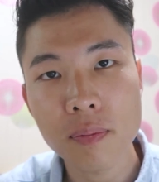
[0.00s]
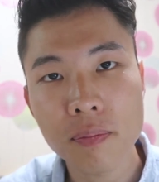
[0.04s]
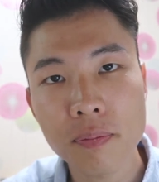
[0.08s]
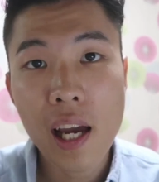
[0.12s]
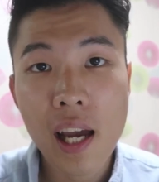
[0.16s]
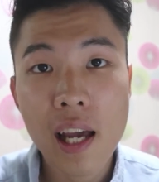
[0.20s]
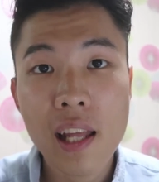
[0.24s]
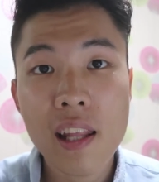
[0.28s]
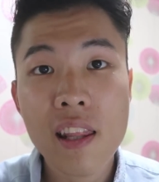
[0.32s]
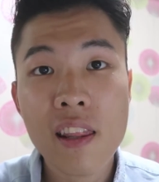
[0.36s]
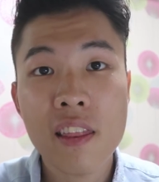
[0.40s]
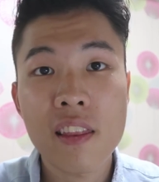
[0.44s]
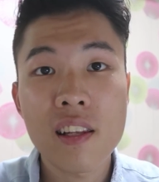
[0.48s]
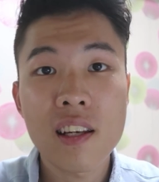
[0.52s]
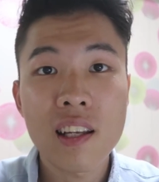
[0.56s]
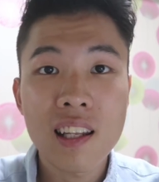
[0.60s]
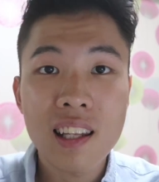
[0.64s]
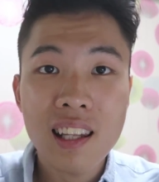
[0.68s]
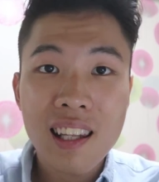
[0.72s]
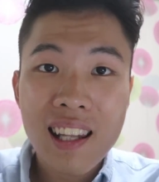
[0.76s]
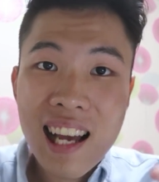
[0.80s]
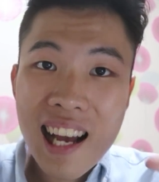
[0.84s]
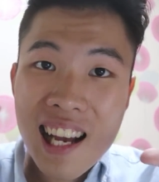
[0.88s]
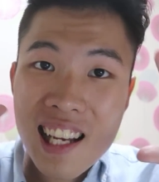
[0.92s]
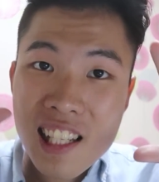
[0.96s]
And the
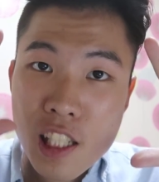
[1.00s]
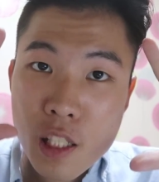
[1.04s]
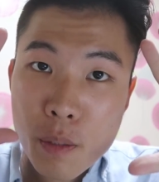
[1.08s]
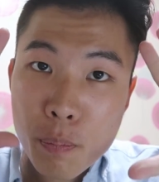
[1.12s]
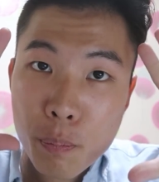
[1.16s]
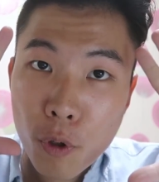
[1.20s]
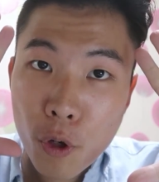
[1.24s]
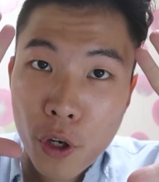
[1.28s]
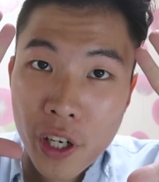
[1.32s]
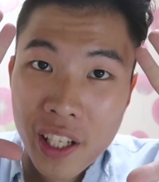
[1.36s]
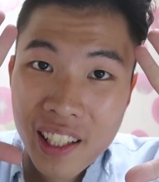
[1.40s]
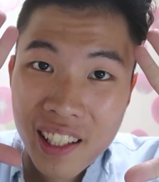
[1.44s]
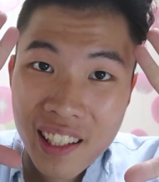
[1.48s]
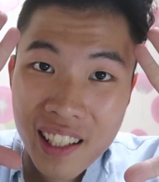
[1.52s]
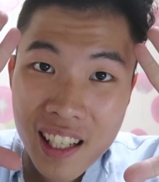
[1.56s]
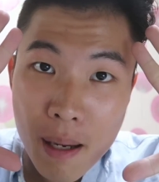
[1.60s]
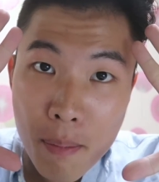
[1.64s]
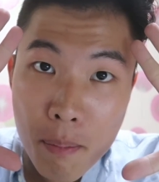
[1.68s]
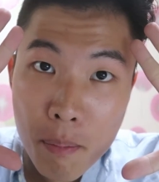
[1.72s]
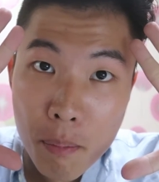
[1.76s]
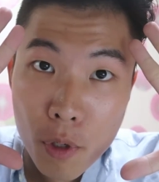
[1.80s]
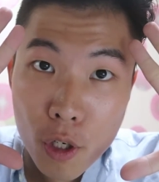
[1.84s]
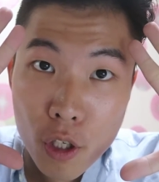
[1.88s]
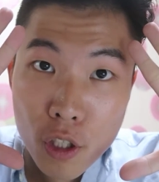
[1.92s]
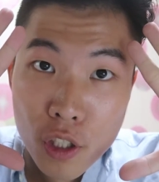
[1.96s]
last point,
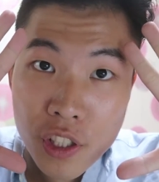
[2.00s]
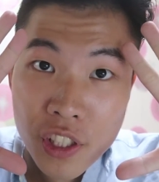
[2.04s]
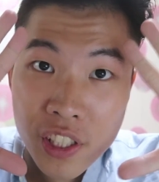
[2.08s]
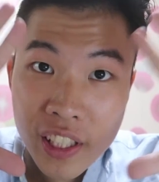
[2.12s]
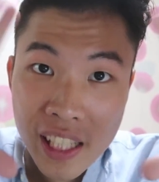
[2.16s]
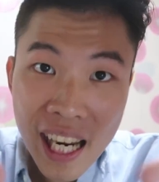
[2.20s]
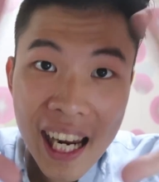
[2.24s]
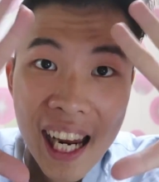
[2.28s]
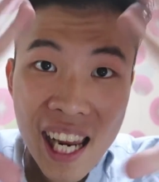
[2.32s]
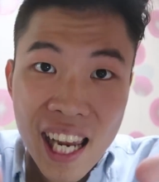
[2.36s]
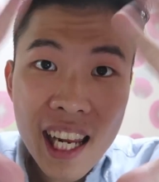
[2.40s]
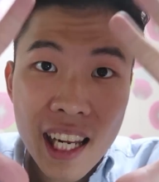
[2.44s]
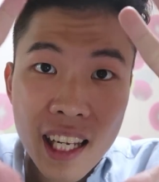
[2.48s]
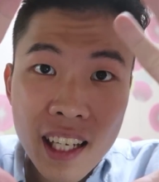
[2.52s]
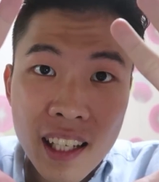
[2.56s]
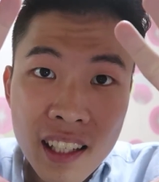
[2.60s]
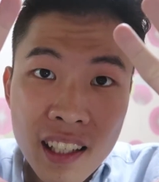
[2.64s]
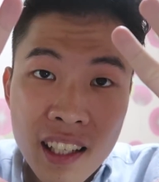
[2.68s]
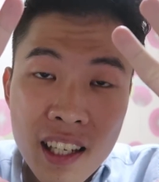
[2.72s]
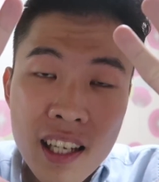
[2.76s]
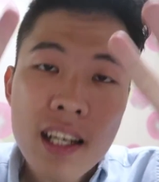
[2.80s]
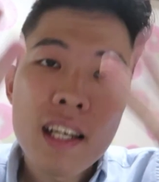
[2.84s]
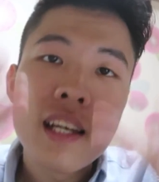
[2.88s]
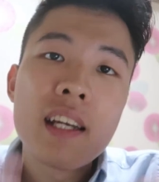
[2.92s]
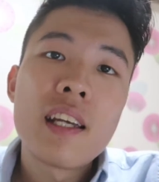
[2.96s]
number
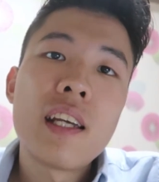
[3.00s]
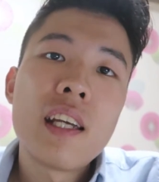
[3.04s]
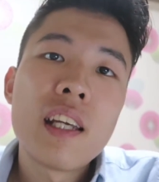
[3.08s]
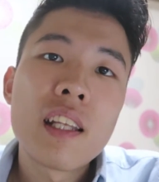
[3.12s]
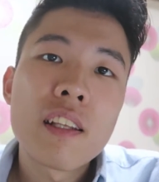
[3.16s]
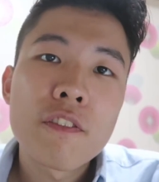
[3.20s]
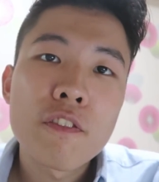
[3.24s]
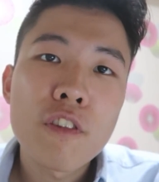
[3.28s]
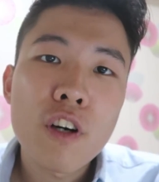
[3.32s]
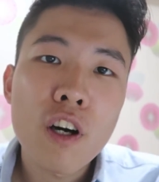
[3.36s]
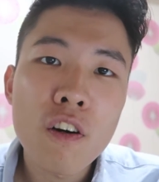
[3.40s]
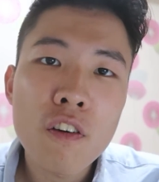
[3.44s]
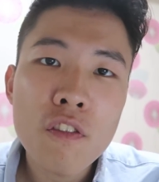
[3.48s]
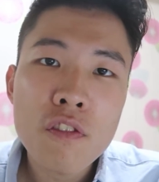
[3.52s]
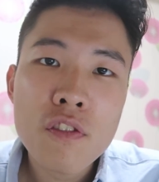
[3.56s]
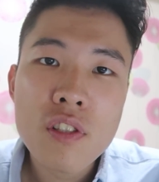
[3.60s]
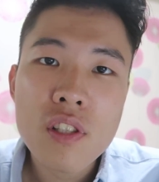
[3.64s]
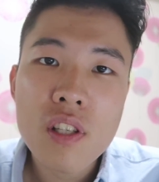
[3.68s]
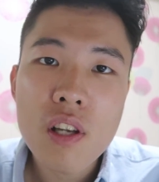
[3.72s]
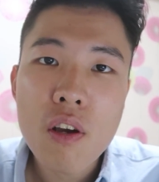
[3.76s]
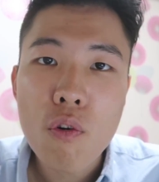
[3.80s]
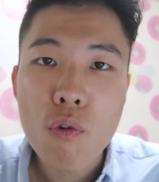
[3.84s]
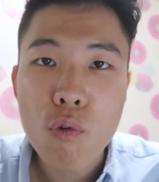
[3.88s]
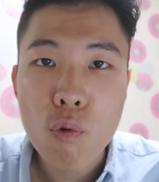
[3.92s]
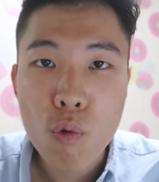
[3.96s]
10,
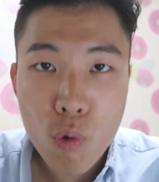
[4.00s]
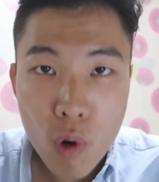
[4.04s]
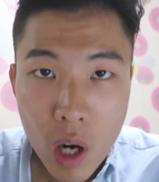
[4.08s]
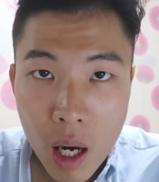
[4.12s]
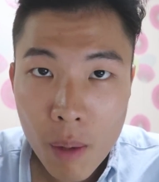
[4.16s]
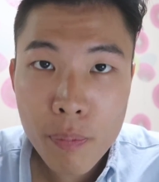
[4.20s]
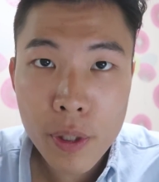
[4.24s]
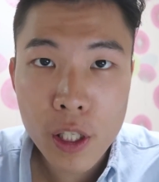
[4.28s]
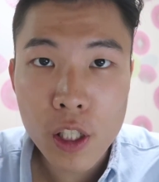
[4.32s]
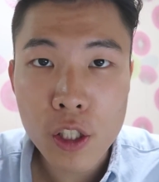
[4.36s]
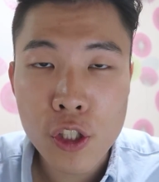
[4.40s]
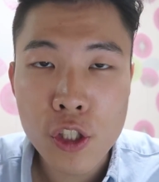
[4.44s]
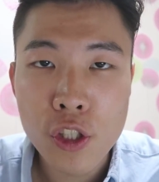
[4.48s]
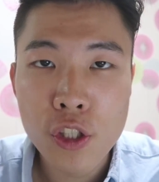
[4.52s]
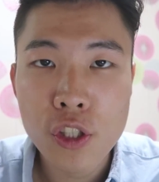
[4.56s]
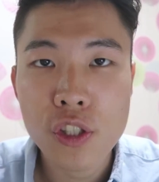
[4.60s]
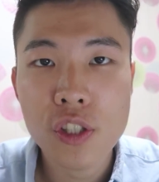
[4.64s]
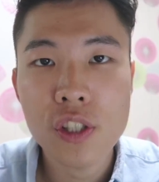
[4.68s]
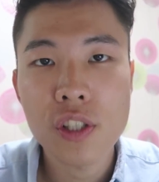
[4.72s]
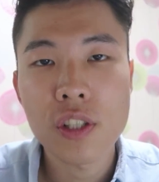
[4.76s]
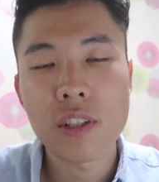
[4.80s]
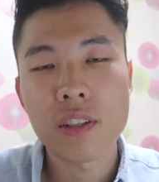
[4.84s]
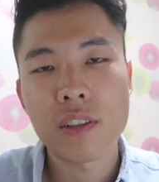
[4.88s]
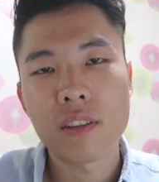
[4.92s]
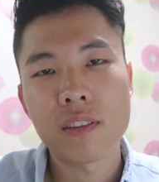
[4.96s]
involves
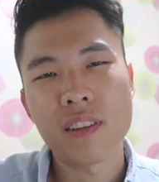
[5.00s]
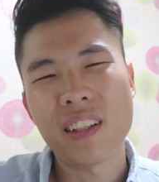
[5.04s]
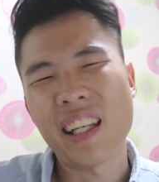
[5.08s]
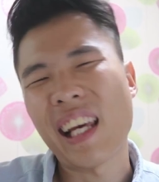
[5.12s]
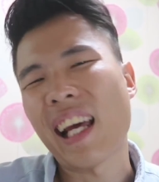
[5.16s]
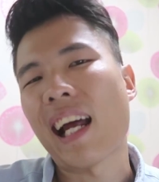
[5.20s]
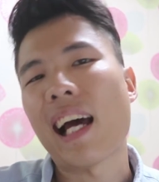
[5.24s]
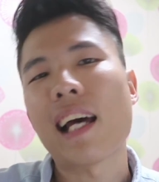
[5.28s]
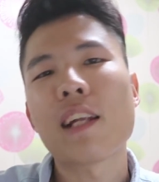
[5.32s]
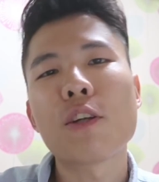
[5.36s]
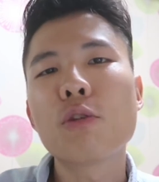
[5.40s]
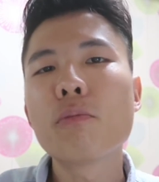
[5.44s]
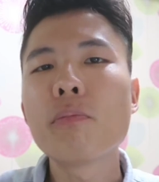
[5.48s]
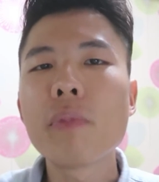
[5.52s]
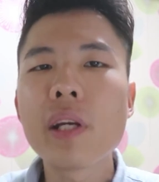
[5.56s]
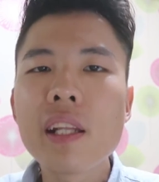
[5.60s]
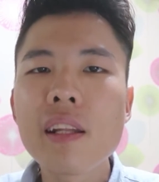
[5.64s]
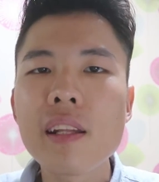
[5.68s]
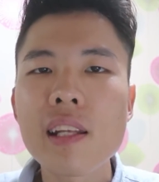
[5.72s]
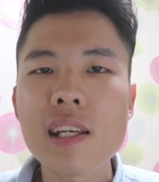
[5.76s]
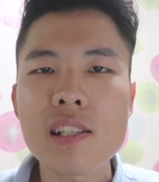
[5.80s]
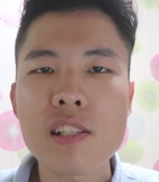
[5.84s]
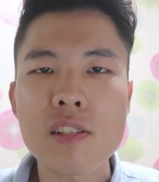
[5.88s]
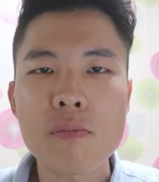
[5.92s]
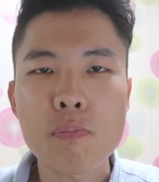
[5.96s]
rubbish. And I don't mean
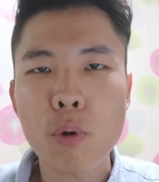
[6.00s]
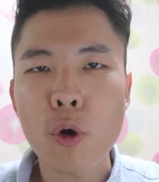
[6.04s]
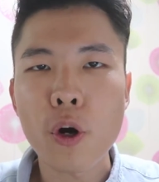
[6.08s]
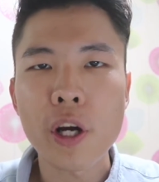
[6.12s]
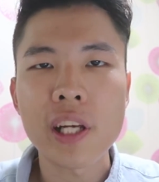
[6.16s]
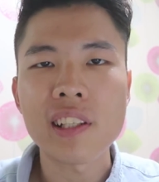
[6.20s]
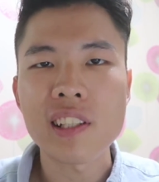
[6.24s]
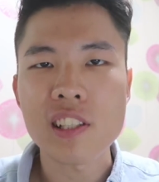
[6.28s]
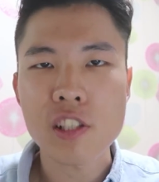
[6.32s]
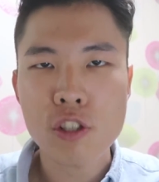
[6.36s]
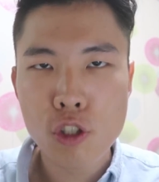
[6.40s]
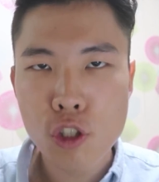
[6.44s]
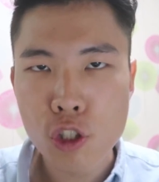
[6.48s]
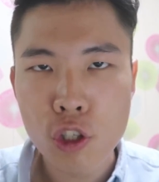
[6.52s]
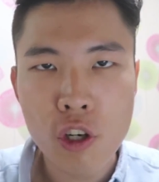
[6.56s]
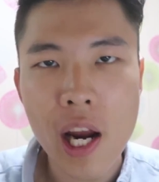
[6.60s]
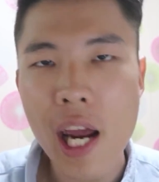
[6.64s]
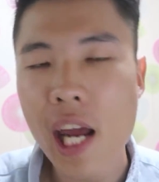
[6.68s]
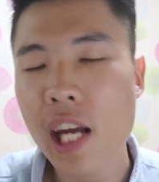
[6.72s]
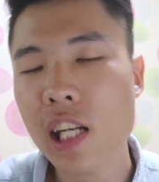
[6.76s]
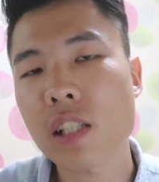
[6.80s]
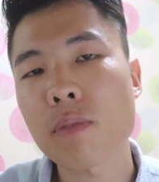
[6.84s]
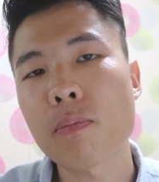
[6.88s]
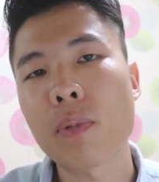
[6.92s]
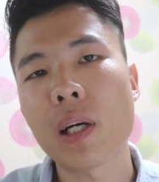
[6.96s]
this point is
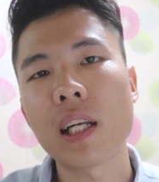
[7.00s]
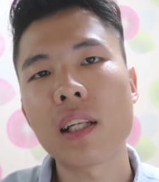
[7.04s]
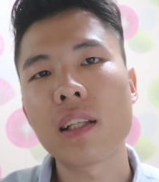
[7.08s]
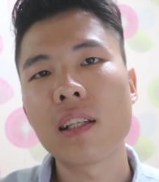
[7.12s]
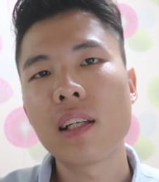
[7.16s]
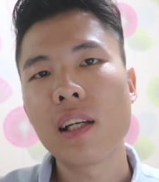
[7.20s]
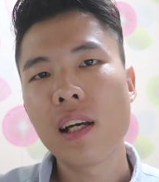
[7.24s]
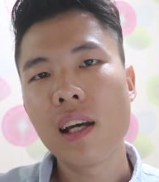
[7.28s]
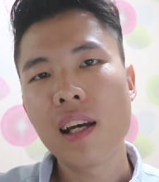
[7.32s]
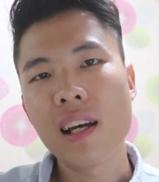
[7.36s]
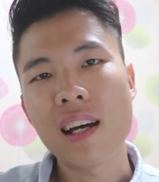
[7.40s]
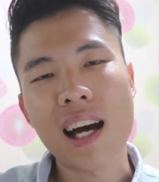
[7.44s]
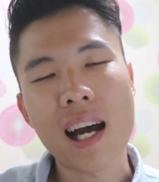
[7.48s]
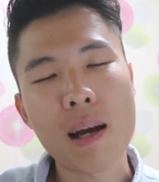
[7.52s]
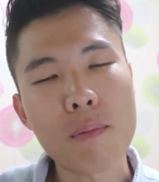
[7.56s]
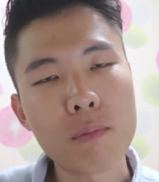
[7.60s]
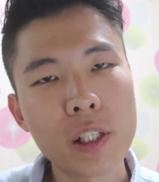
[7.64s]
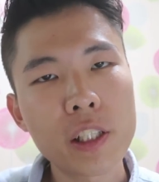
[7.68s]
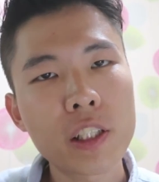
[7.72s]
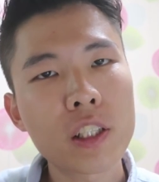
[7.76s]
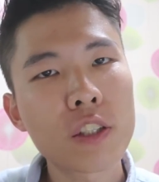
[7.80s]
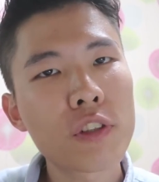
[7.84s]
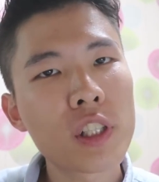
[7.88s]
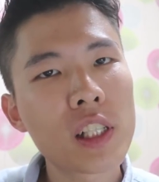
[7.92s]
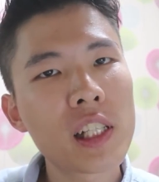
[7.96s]
trash, but I'm
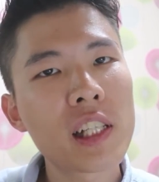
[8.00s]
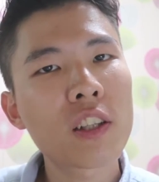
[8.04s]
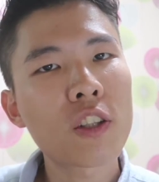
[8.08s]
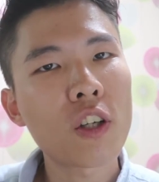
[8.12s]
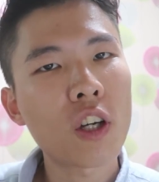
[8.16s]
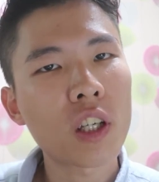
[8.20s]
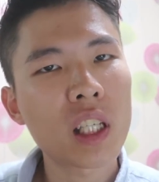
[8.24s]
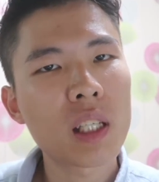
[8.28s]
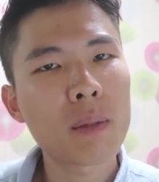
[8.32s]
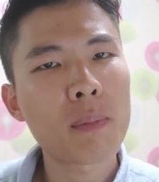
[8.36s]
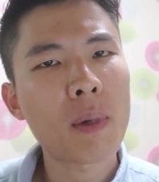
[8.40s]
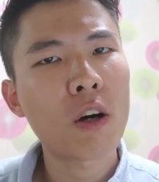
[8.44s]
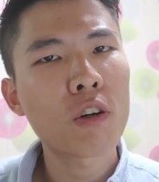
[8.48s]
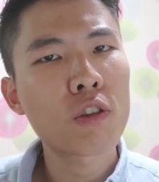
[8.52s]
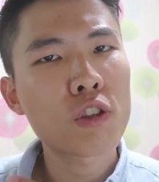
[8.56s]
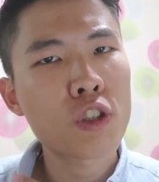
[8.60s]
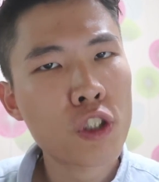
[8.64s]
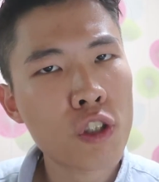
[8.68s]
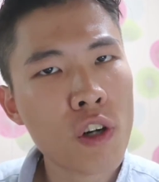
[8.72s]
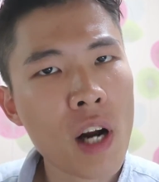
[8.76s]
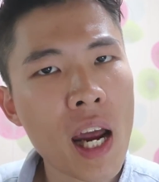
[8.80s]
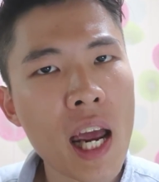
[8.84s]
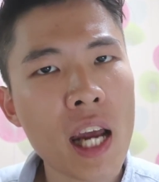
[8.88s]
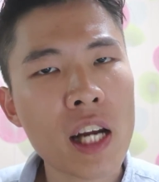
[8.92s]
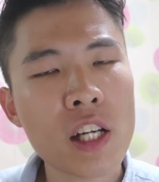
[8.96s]
literally talking about
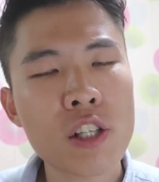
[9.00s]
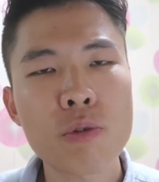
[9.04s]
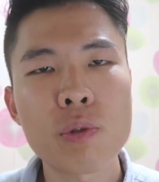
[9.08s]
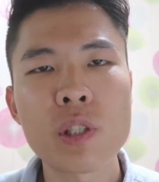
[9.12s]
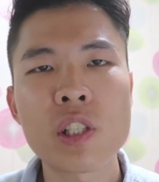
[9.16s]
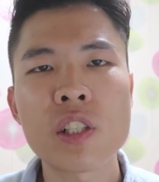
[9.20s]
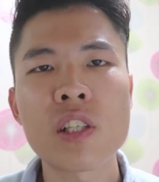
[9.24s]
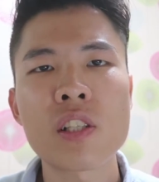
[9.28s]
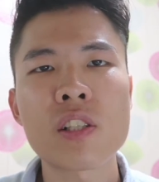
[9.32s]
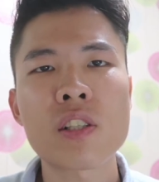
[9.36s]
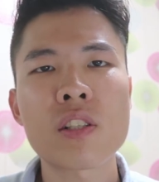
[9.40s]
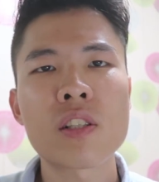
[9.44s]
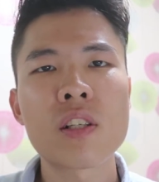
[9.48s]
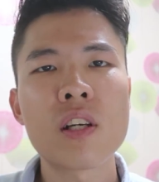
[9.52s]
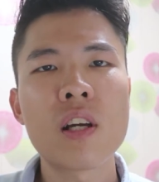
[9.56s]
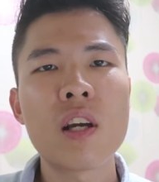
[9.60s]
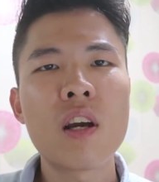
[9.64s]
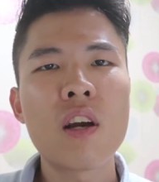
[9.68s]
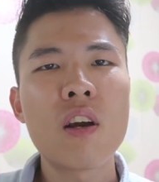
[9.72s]
trash, which is